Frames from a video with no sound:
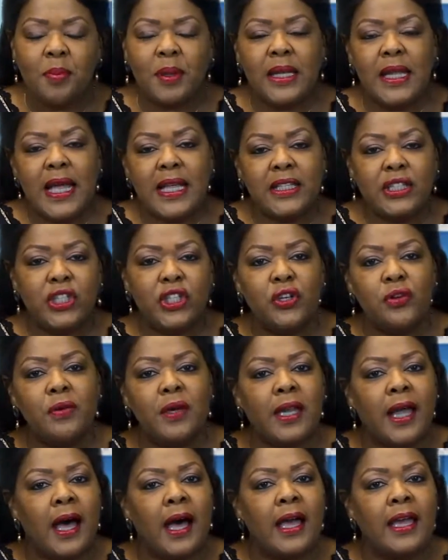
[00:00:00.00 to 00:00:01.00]
But let's
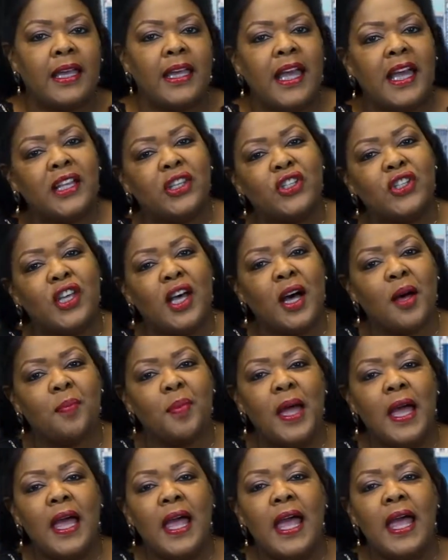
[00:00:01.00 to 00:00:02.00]
you and I catch
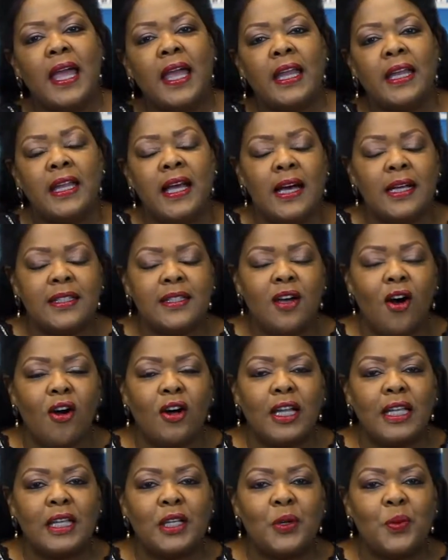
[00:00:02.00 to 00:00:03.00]
up and
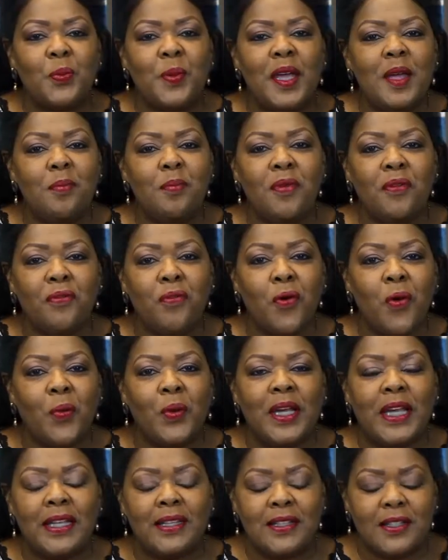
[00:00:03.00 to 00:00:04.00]
talk a little bit
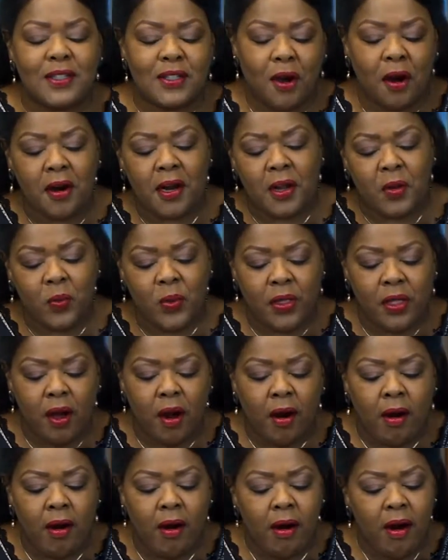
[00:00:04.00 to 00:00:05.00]
before we get started with
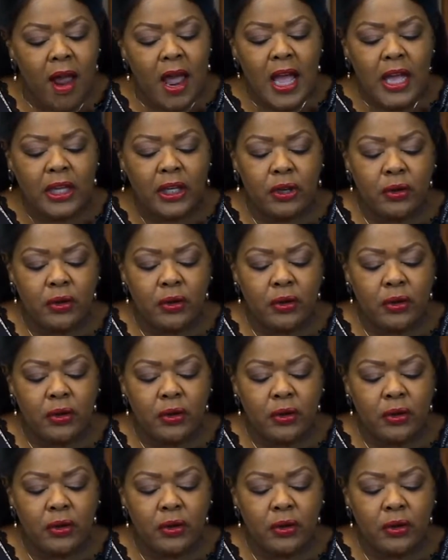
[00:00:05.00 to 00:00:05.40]
her.